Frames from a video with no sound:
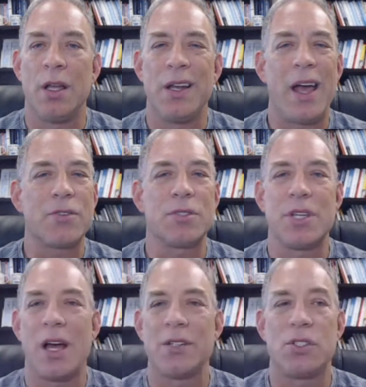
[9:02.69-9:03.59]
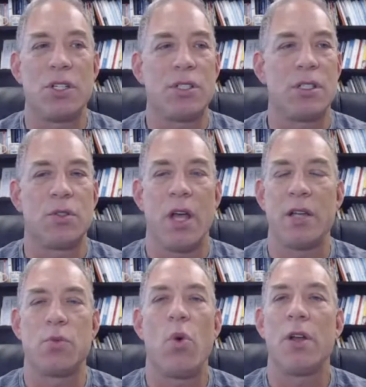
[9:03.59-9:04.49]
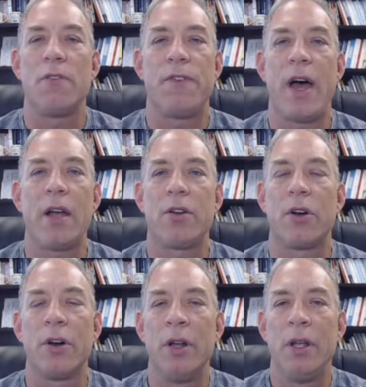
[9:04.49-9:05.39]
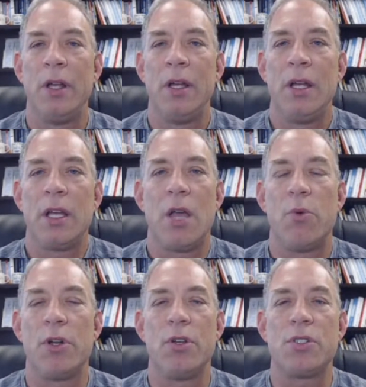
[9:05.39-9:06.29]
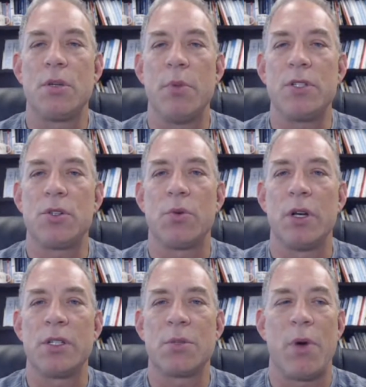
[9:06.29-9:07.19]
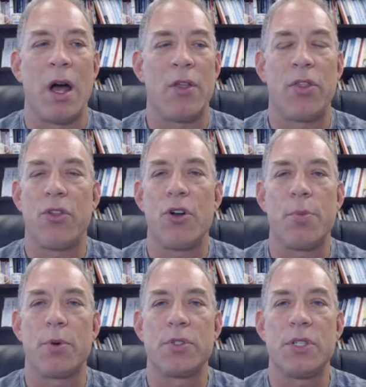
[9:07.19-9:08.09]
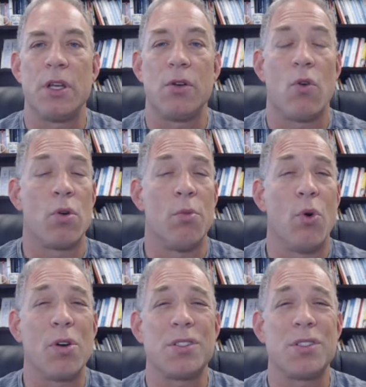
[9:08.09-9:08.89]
And exercise, just as one factor, can reduce dementia risk by 30% or more.